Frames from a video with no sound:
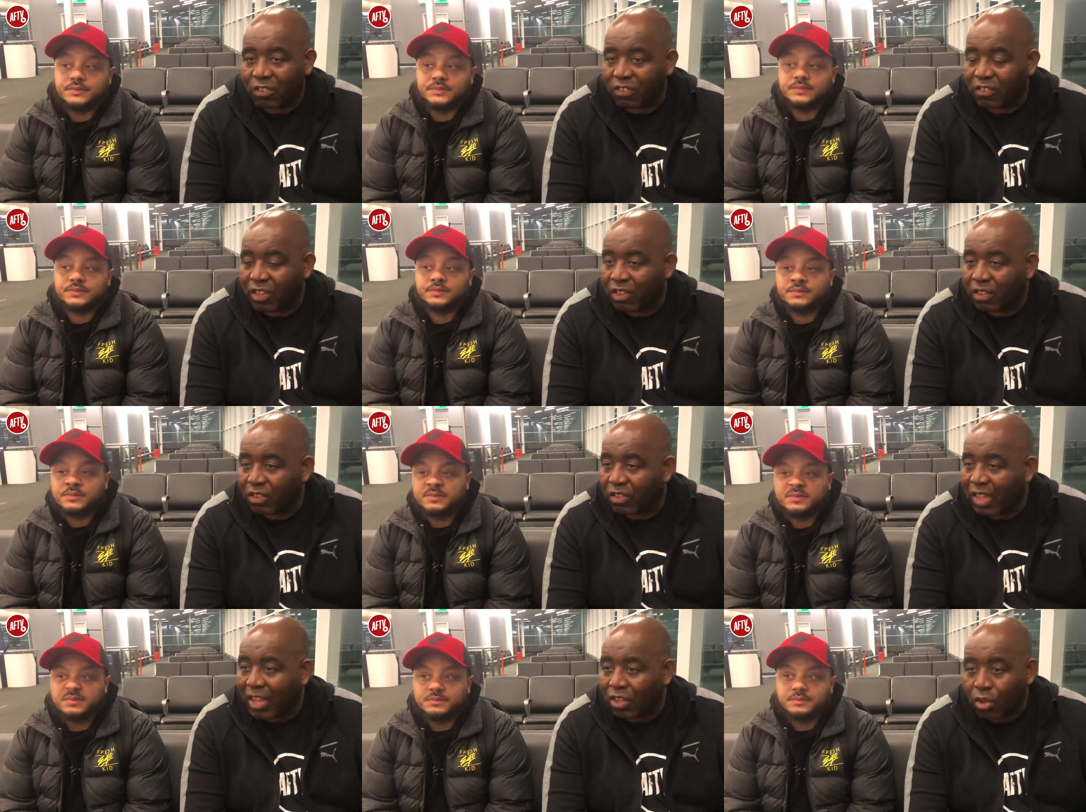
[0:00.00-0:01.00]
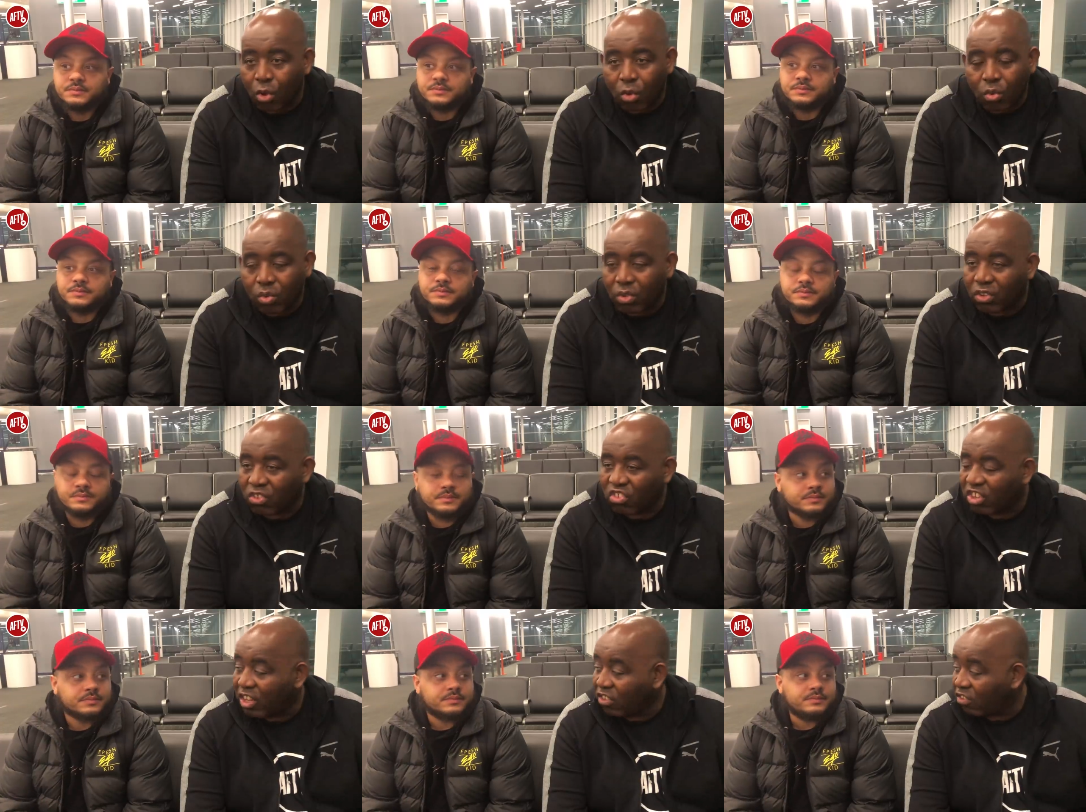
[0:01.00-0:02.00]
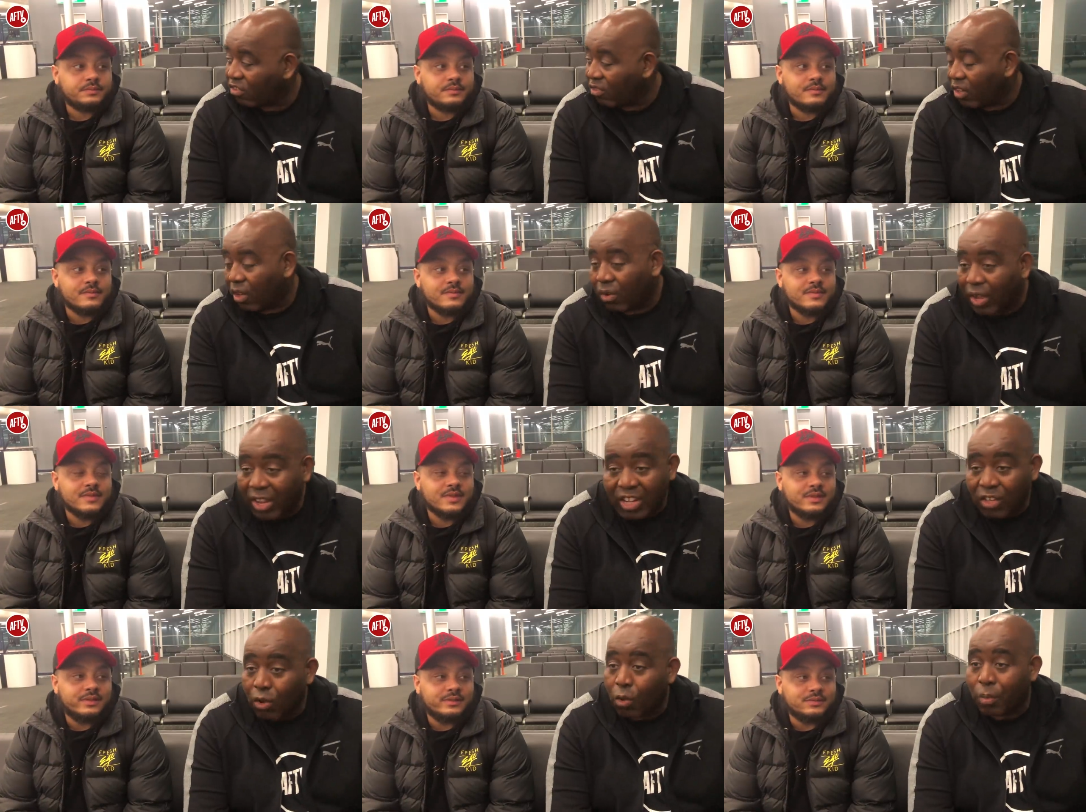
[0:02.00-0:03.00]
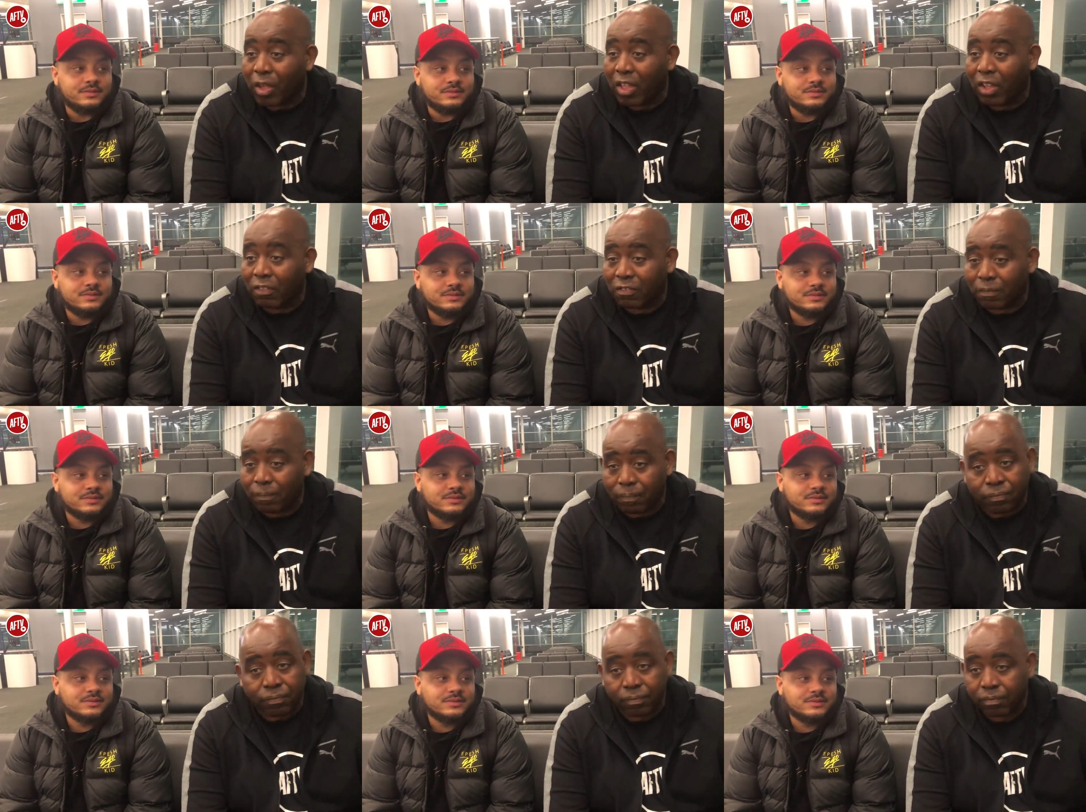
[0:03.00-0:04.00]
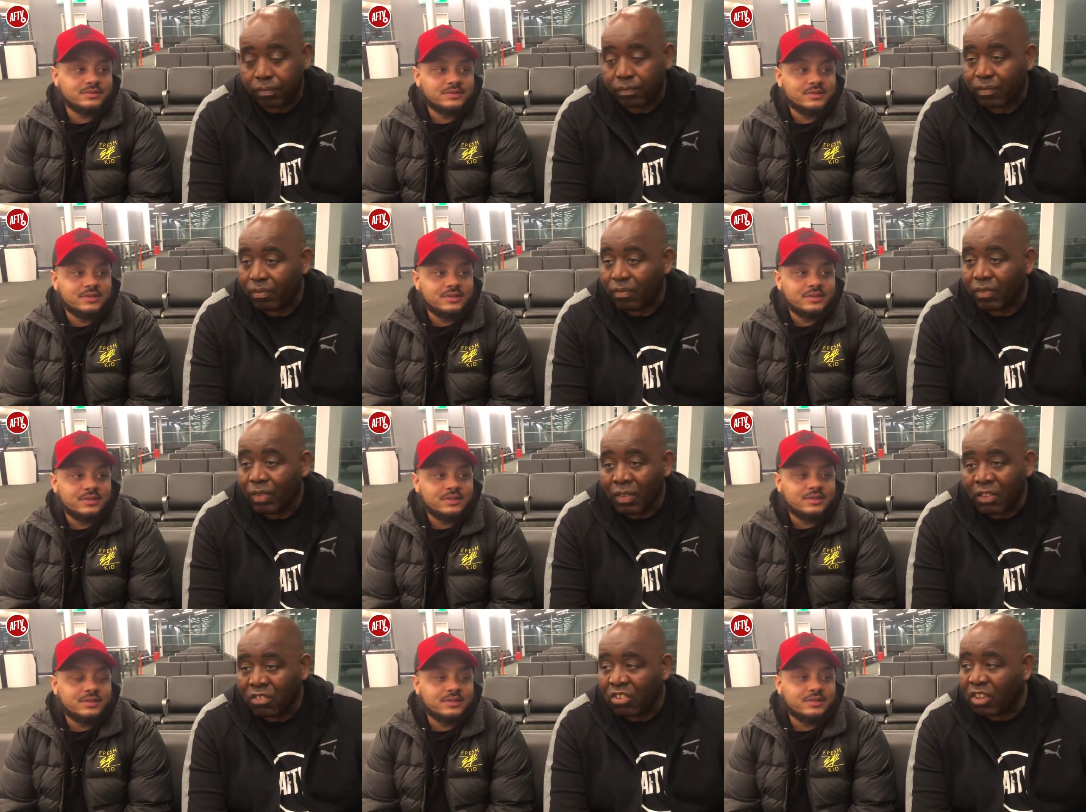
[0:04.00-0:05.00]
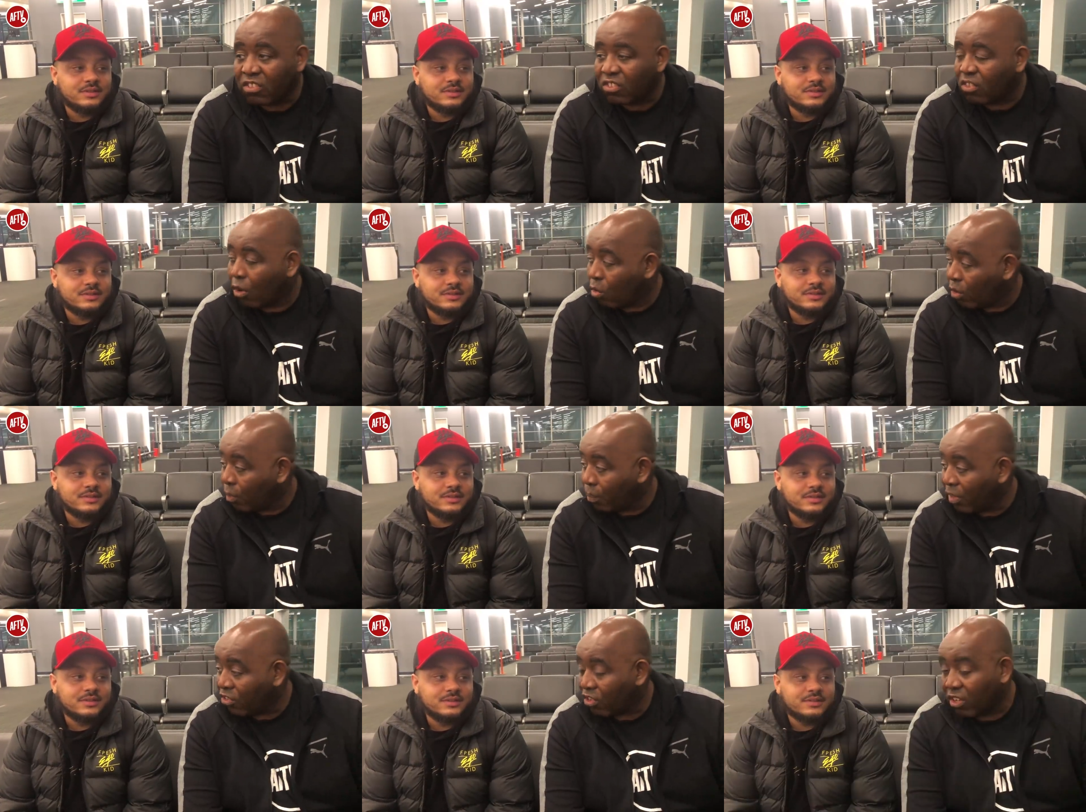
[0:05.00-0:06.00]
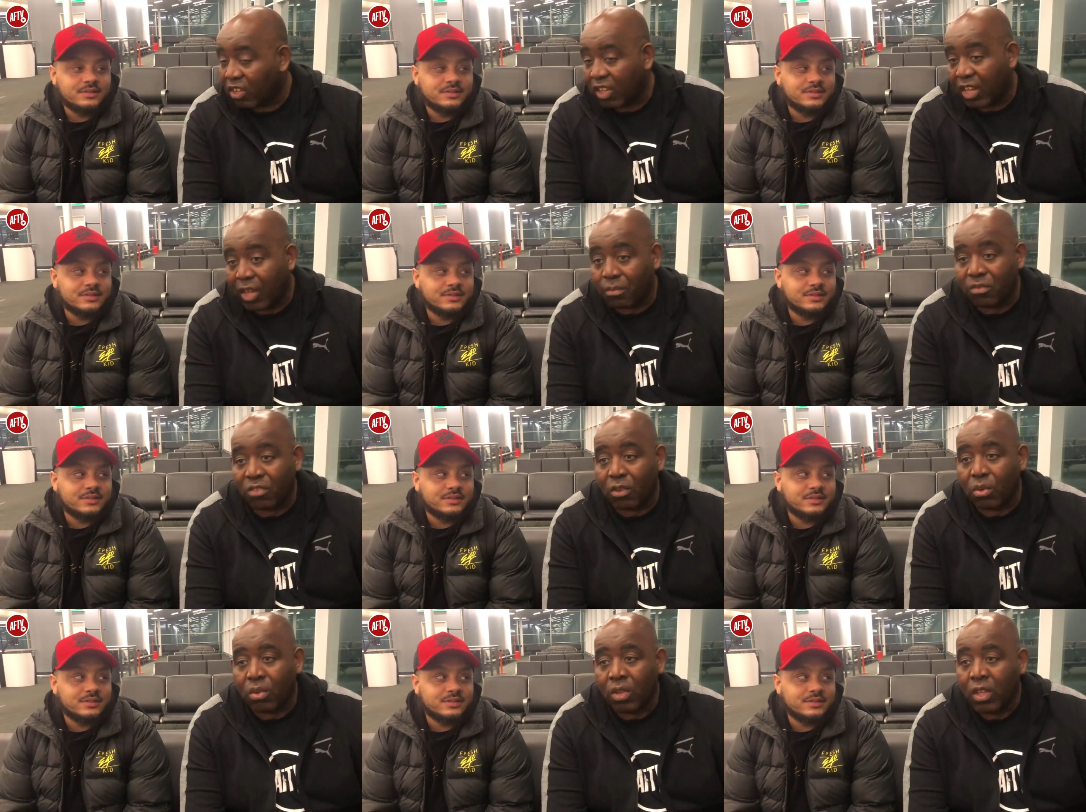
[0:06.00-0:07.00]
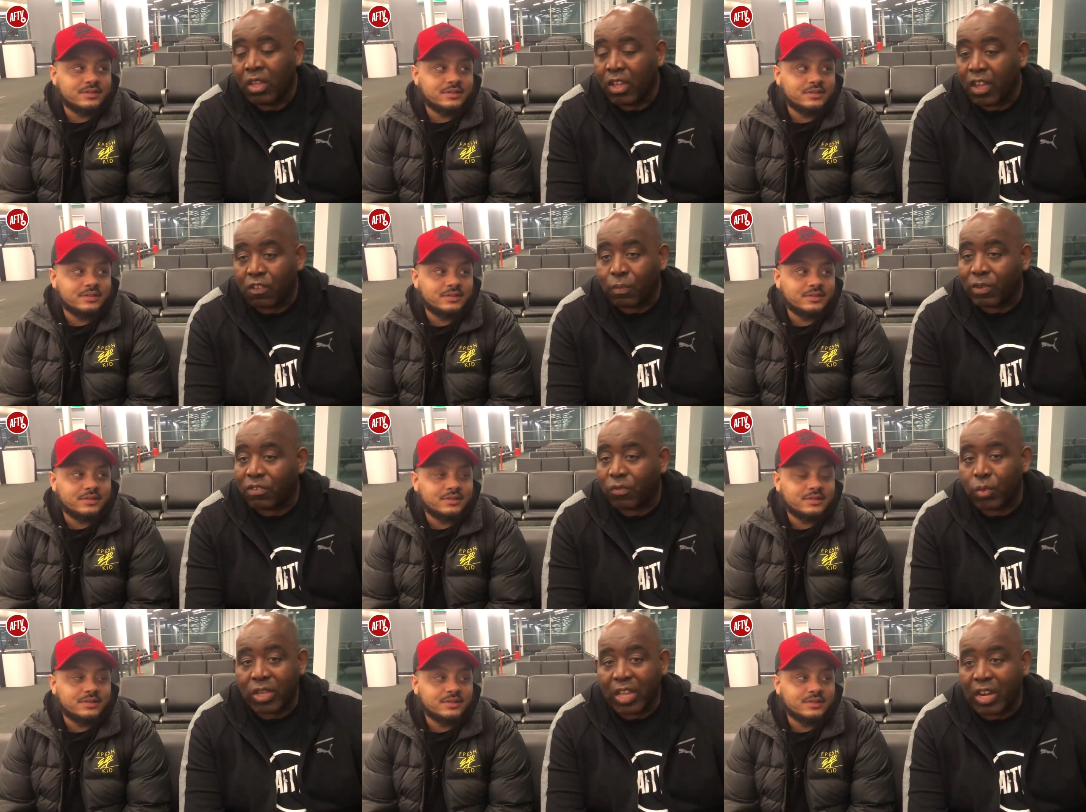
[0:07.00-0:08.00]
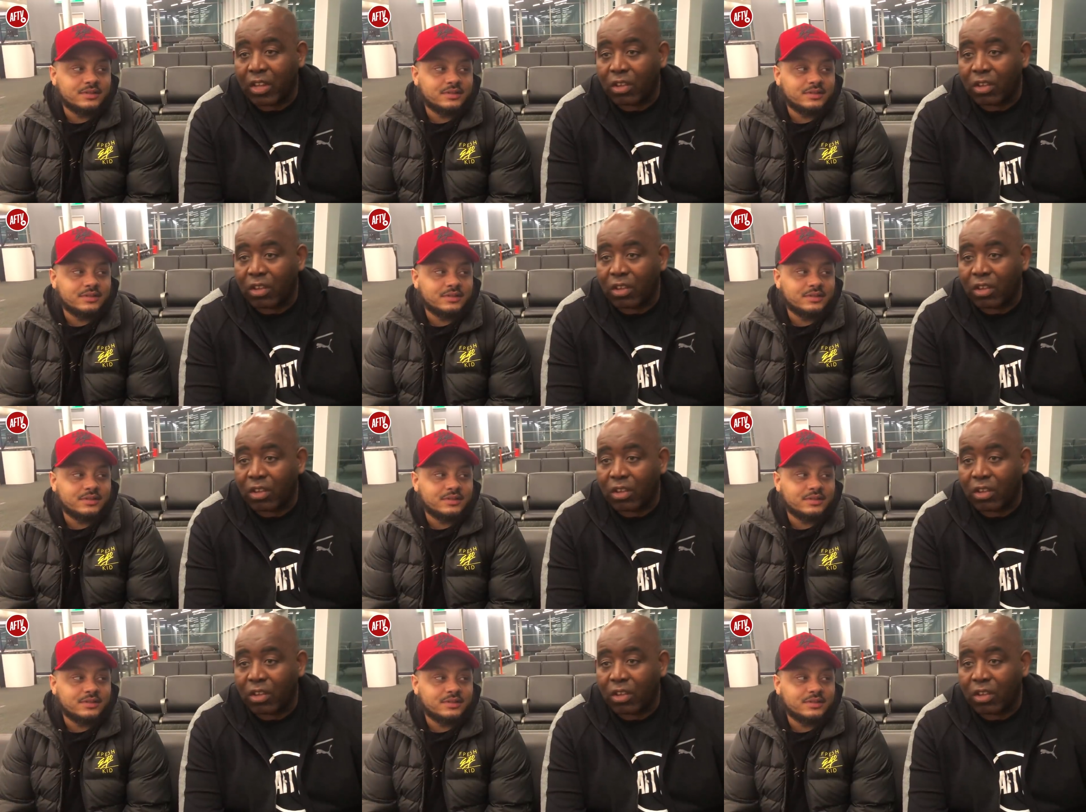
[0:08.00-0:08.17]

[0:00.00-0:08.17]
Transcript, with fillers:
Speaker 1: as I said, the, that goal can change, you know, any goal by us changes the whole complexion of the game. So, especially if we get